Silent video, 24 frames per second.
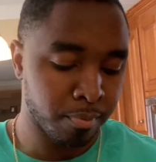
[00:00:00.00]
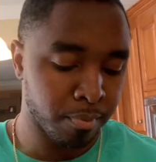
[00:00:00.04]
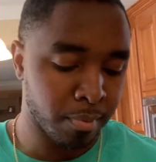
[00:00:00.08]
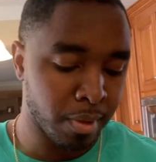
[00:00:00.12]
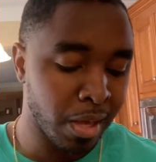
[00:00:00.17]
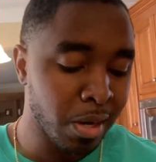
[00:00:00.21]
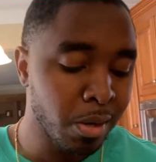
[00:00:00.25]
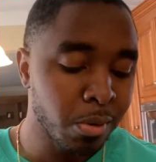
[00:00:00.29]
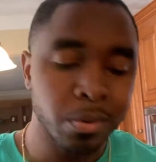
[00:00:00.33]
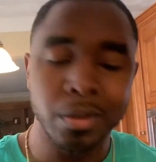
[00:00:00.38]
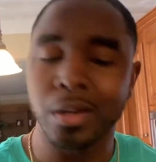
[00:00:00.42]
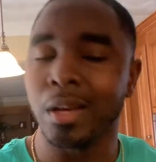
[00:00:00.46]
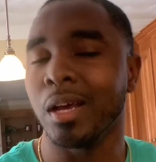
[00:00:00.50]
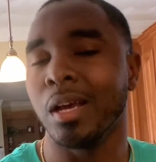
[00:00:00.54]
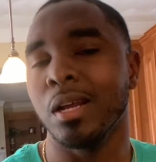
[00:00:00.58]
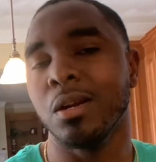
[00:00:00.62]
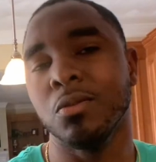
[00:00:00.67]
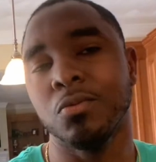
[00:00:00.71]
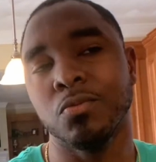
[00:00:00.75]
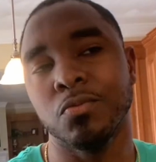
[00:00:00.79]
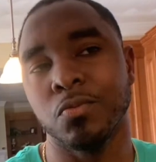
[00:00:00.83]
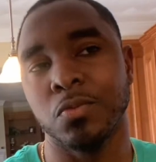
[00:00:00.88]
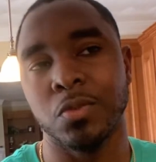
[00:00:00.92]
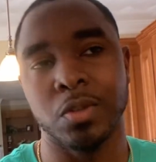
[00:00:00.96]
I
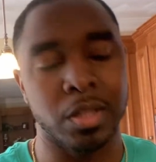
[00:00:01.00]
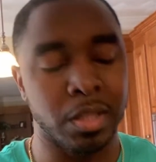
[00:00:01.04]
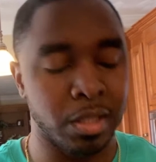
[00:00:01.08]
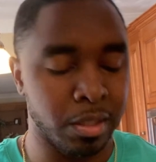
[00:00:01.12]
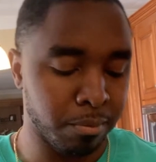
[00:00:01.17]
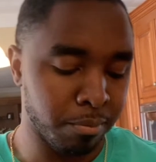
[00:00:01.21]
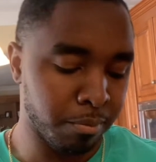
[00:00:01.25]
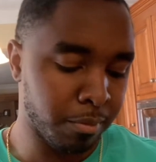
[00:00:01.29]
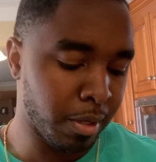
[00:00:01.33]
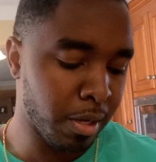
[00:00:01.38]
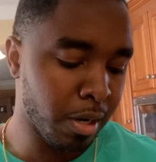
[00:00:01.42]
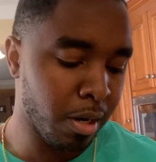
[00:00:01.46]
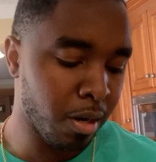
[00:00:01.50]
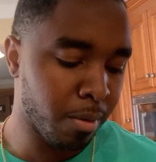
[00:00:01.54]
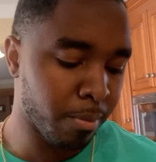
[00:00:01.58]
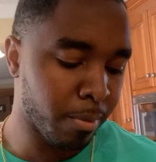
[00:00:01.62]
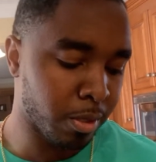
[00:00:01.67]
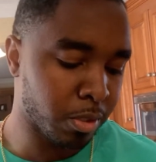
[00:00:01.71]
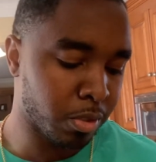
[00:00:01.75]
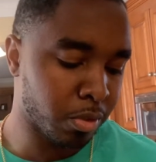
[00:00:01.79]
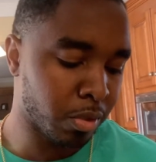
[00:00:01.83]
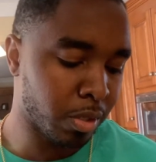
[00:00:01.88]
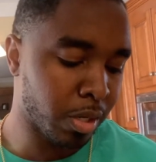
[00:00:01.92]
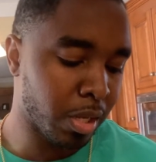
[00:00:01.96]
don't really care
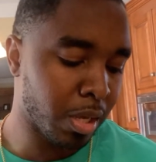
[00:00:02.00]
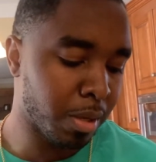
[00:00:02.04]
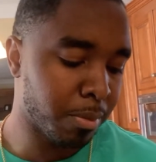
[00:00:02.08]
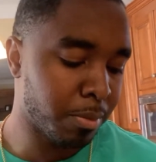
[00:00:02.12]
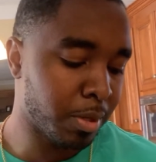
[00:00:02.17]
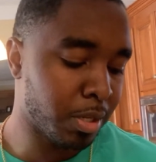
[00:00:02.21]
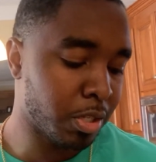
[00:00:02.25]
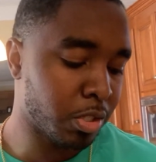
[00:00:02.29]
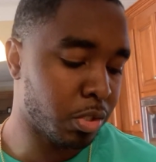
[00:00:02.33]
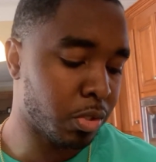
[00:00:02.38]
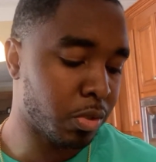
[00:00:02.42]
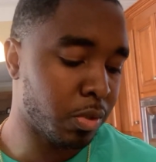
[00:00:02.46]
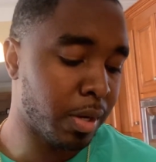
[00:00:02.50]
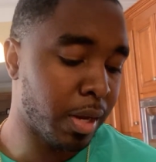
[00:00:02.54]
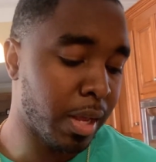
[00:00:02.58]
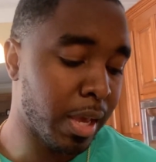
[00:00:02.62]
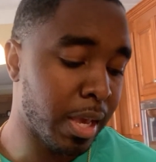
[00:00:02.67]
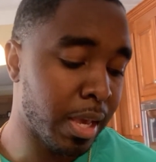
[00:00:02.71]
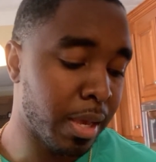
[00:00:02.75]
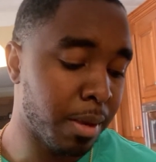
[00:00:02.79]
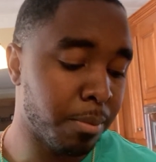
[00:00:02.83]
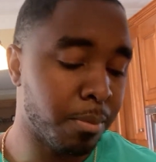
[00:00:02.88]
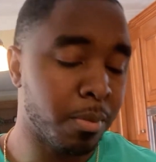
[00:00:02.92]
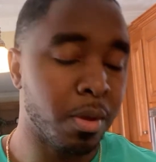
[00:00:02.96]
about your name, because your
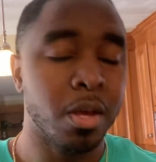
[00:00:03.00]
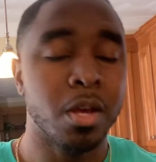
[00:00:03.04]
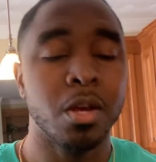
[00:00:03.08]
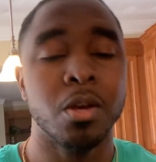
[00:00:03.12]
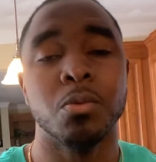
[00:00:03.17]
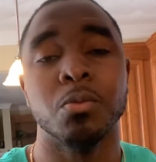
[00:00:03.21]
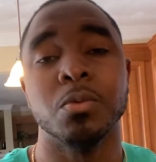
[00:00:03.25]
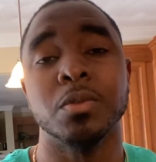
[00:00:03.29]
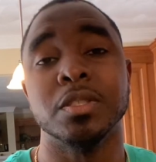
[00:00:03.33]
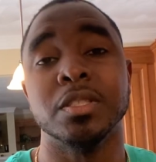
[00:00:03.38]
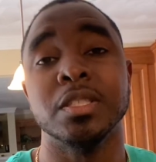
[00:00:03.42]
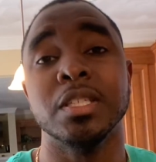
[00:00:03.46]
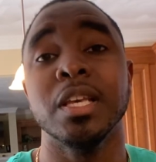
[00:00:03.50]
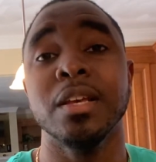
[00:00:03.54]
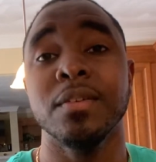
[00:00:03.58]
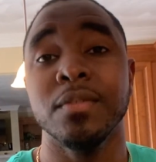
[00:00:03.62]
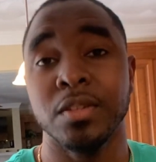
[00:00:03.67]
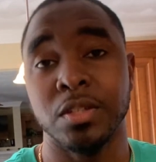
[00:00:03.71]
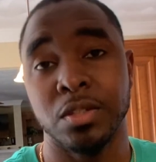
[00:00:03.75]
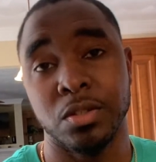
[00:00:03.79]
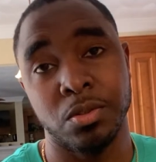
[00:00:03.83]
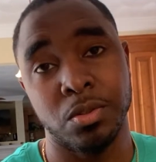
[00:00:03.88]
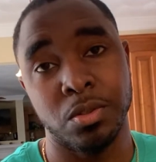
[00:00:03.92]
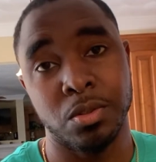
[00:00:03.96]
name was
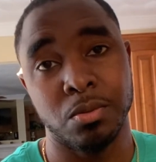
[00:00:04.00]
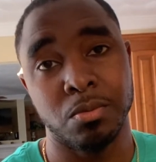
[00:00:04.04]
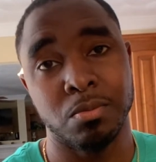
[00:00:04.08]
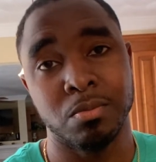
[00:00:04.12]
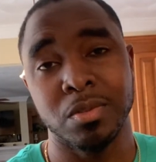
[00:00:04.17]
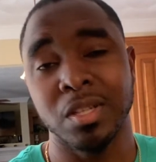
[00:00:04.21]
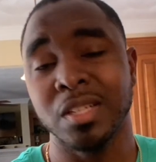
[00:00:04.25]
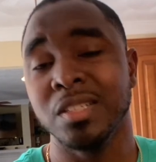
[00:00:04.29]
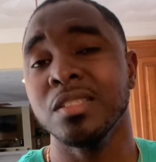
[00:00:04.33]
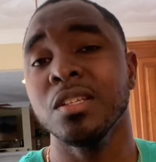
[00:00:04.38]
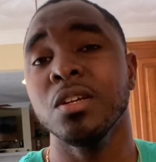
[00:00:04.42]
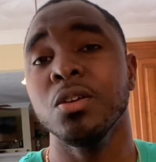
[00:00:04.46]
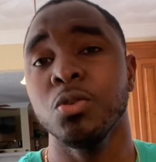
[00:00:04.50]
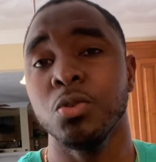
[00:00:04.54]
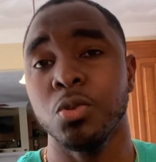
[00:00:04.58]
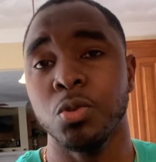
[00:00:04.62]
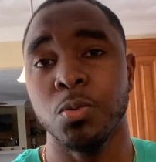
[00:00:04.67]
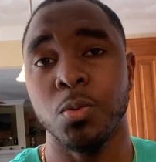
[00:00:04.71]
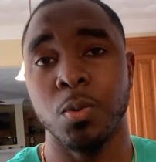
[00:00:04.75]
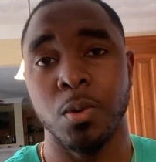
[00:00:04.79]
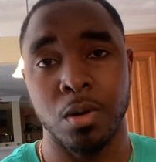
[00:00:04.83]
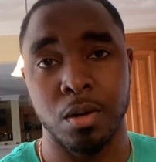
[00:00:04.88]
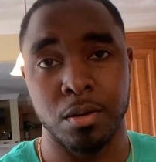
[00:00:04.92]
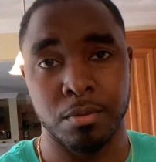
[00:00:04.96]
given to you. That's not who you
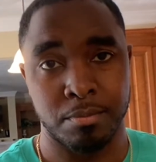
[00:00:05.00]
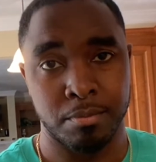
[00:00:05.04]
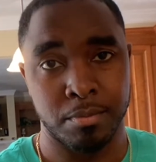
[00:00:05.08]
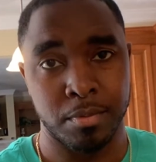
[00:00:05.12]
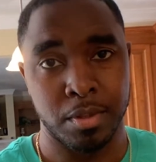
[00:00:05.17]
are.